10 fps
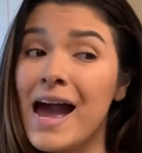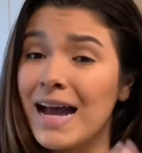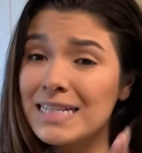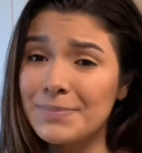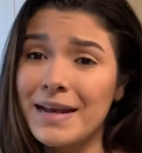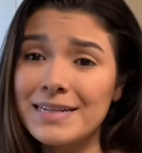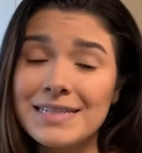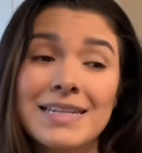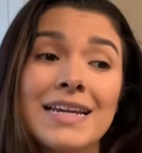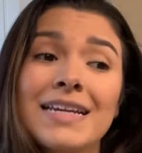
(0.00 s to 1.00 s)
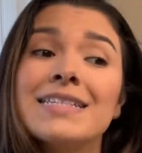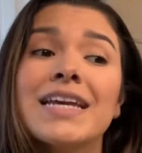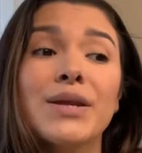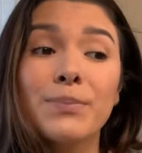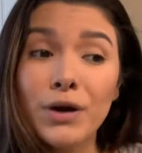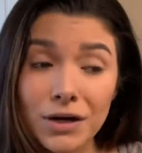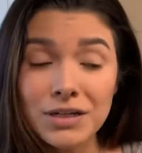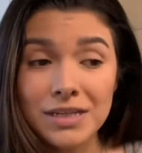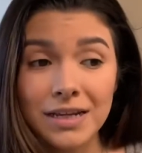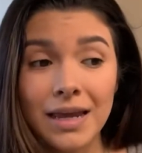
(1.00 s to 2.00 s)
as bad as it is in
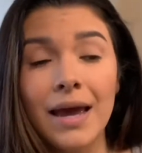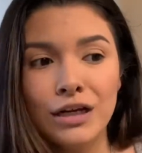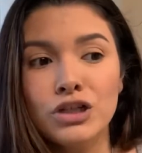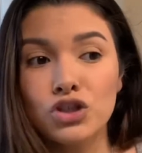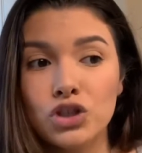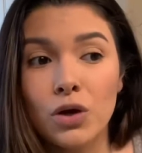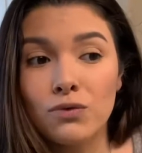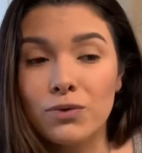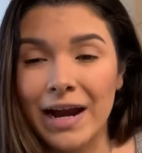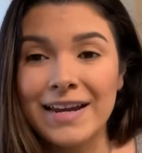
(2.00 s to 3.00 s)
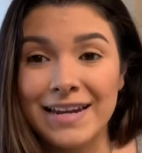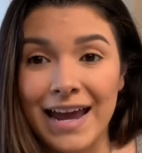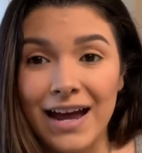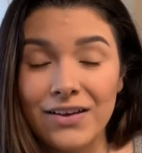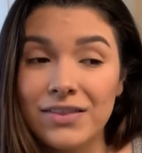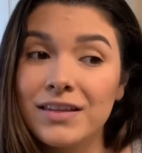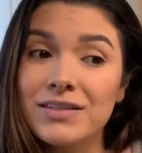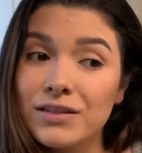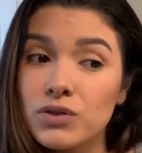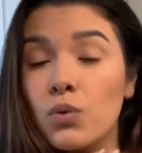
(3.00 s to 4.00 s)
person. So right now,
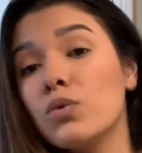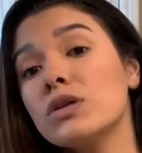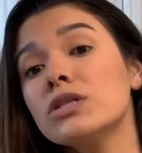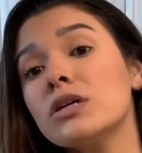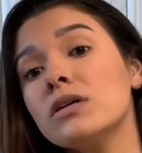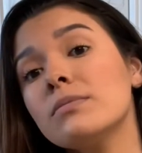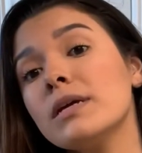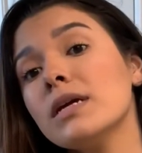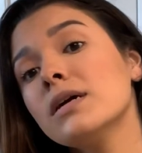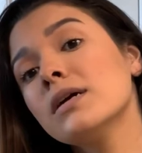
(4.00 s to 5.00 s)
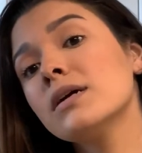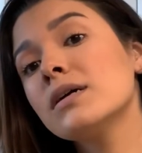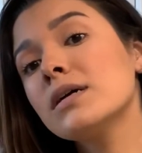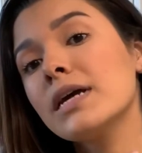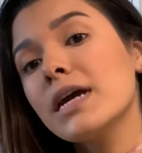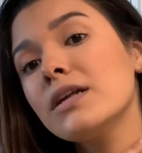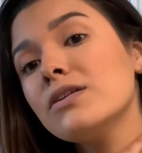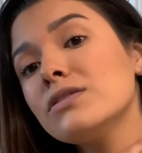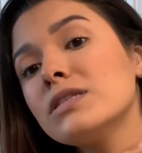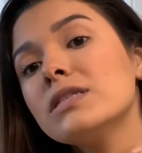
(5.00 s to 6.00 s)
this looks orange on me. Like, can
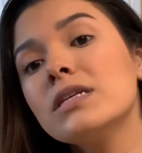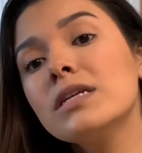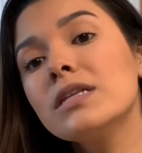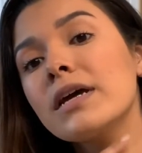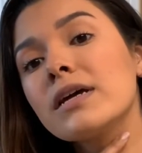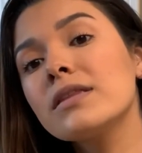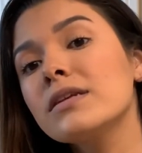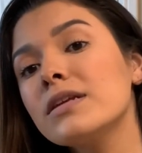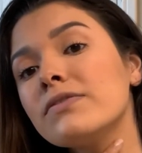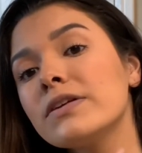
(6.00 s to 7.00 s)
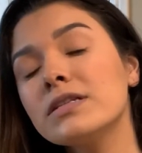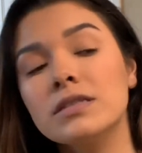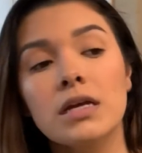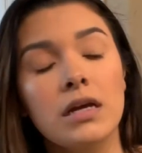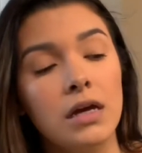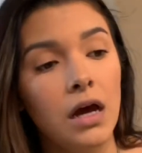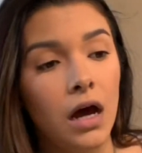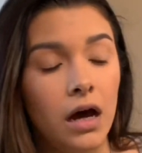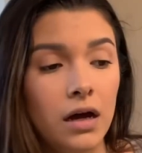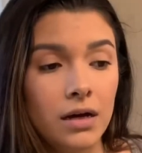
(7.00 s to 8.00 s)
you see like the difference?
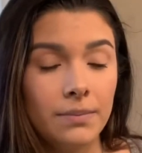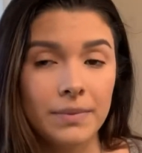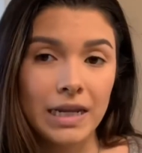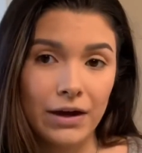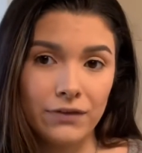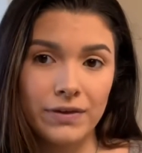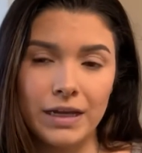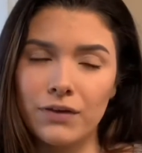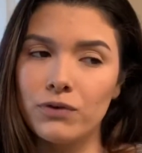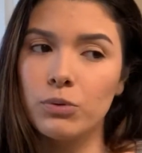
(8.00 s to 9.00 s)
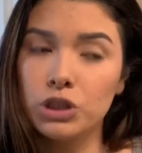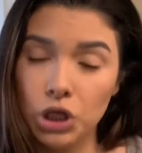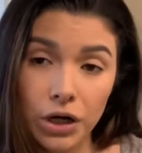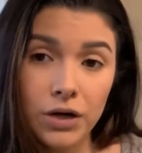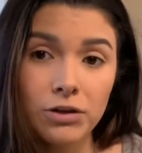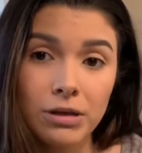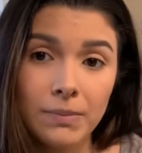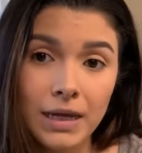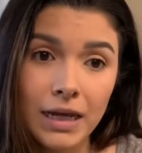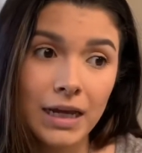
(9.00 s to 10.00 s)
Now I feel like if you were darker than
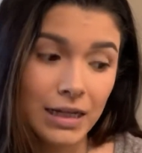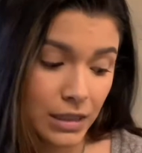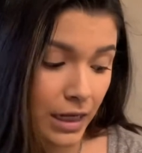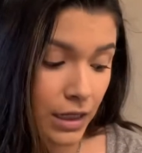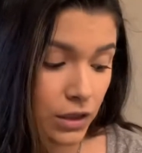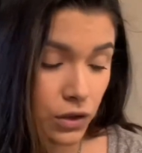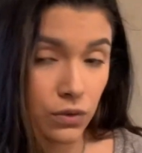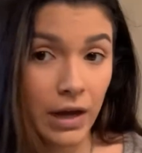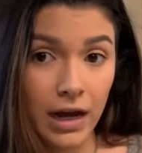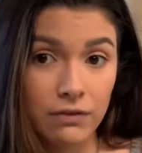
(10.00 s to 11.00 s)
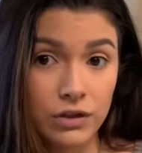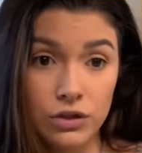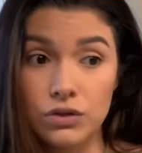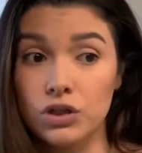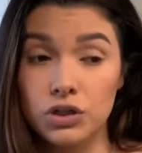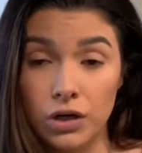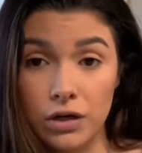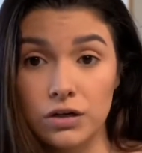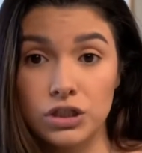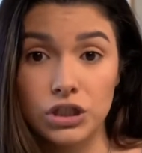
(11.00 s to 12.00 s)
me and like you have to use a
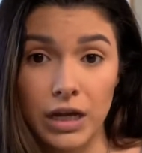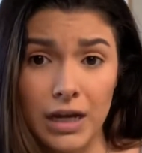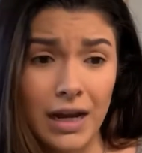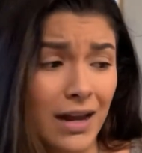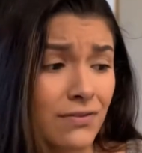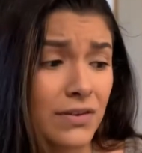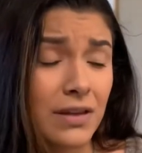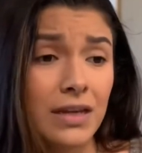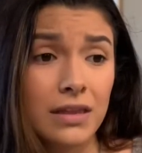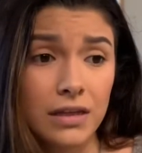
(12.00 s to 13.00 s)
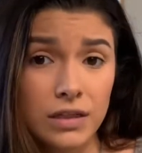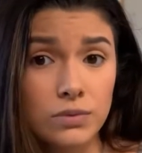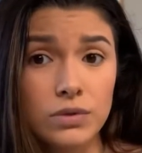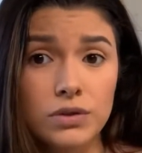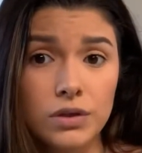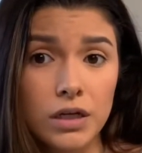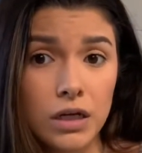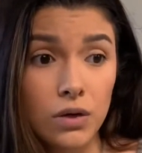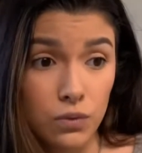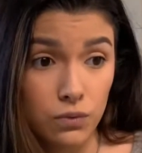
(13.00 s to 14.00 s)
darker shade, I feel like these would
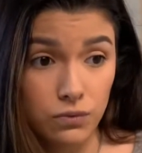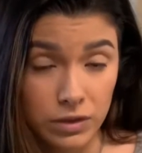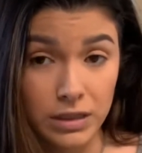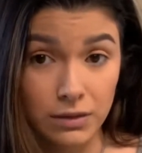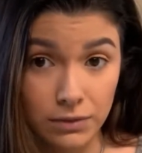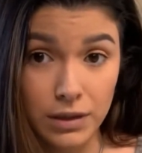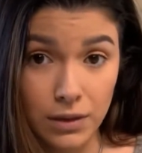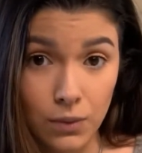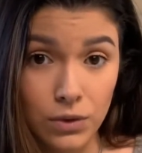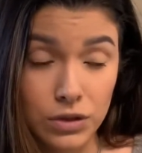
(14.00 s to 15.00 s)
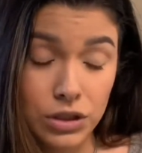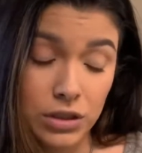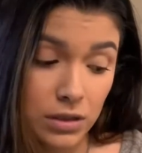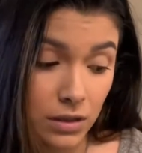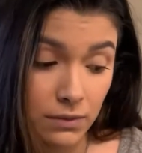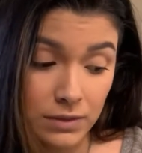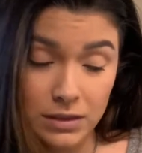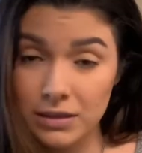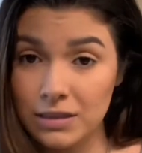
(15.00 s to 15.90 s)
look really, really orange. And that was